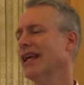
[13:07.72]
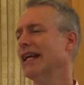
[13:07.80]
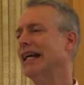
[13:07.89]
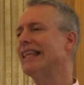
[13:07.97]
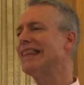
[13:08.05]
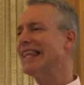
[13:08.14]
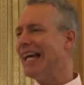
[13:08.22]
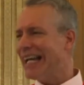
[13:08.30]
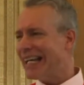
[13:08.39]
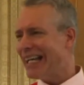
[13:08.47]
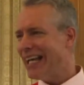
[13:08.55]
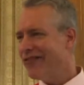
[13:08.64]
And I
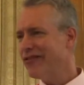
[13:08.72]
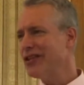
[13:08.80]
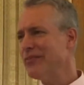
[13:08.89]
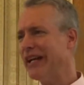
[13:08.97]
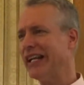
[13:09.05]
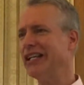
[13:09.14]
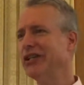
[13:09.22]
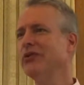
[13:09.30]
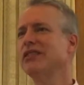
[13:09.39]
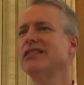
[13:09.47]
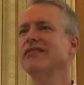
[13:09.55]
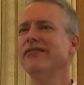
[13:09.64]
thank everybody who
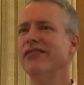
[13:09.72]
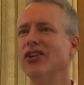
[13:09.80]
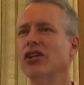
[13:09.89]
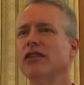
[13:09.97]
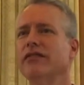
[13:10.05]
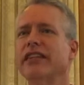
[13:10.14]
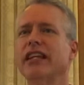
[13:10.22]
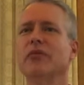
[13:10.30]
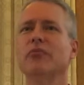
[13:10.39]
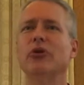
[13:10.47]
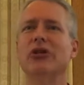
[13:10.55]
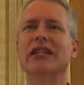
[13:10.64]
was involved
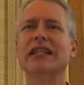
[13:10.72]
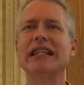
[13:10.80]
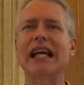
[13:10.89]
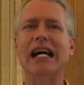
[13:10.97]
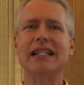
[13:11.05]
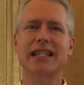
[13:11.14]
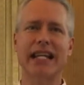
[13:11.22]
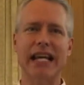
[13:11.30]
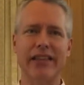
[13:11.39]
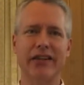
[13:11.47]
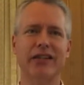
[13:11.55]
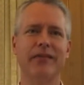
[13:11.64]
in pulling that
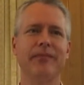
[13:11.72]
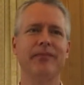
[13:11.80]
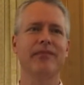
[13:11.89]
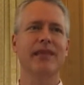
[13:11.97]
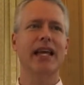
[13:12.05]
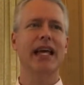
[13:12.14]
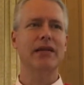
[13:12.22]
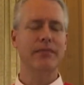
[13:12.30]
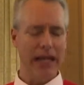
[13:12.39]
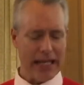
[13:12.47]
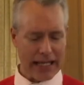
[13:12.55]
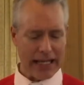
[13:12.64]
together
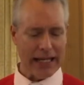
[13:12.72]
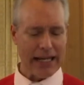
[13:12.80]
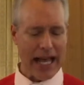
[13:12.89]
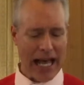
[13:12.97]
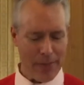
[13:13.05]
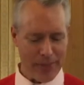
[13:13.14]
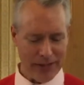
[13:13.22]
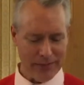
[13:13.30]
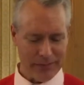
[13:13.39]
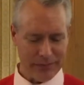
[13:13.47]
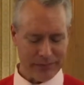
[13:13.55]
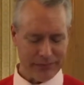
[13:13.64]
and making it happen.
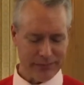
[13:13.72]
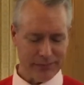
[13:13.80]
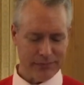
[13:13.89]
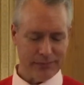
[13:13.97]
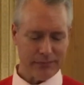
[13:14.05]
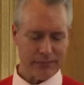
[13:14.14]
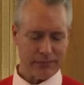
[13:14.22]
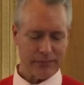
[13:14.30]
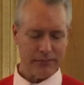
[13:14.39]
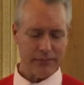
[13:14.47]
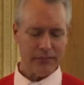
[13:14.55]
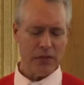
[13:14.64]

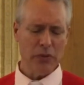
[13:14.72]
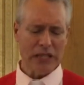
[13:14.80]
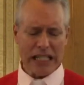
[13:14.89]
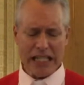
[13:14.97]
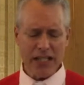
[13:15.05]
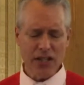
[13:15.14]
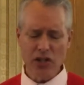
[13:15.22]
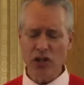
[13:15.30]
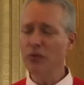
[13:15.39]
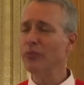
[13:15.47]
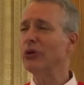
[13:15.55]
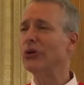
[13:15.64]
We need to
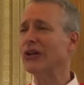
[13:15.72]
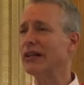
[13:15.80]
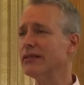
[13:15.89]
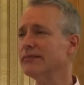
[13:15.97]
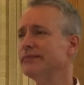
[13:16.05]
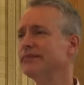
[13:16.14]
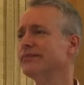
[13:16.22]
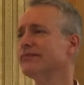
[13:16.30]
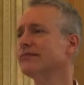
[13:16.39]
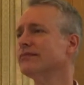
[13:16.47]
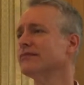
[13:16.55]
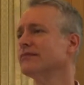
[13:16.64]
do more.
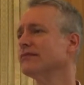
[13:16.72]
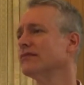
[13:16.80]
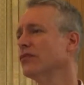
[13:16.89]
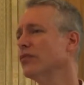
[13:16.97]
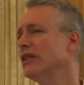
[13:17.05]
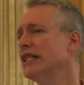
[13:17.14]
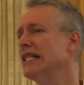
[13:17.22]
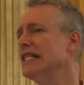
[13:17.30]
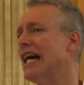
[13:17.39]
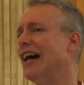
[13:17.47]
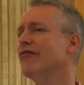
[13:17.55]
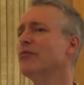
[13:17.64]
We
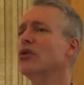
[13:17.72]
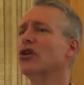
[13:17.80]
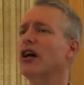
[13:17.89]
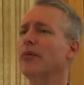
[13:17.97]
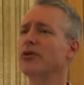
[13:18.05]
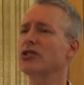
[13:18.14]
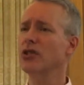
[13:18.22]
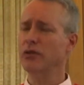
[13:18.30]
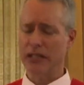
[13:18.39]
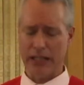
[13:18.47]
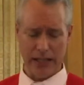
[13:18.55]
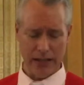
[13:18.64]
need to have more
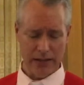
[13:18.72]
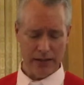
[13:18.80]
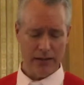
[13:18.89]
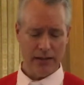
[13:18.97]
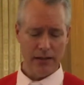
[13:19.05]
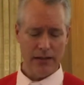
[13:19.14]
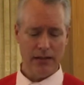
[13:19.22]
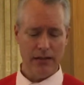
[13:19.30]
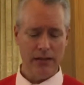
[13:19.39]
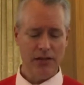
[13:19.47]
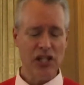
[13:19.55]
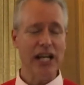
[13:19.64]
opportunity
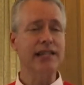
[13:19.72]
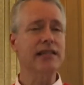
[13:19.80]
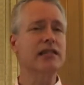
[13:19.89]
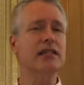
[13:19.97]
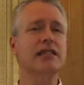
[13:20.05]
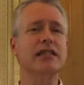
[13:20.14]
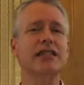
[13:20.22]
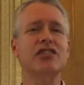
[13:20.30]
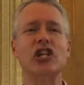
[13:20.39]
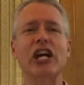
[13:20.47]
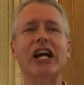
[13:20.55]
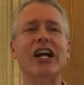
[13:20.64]
just to
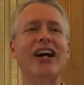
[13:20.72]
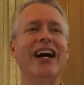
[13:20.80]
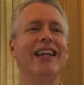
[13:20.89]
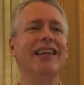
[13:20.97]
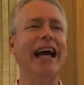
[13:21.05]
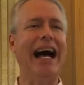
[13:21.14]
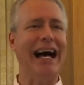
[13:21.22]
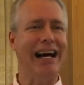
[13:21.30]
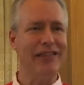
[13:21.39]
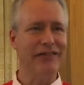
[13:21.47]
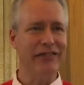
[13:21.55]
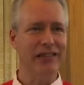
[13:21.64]
share a laugh